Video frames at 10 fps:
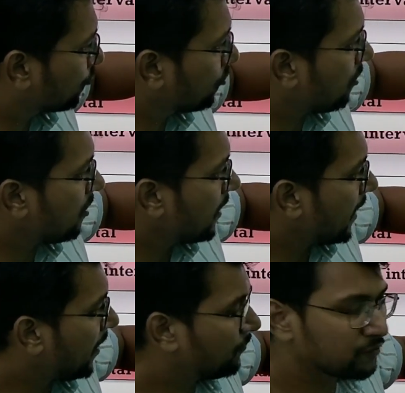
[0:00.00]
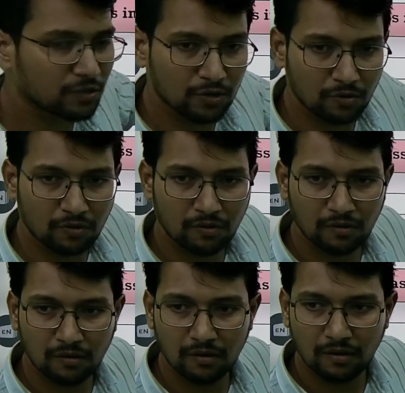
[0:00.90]
row, f3 row.
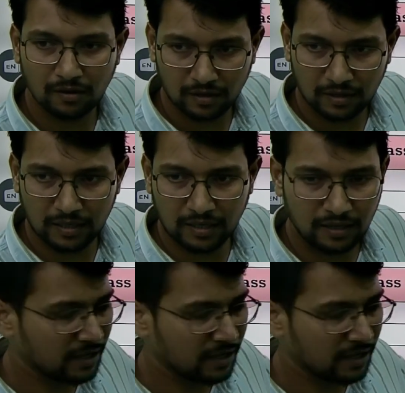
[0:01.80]
Clear?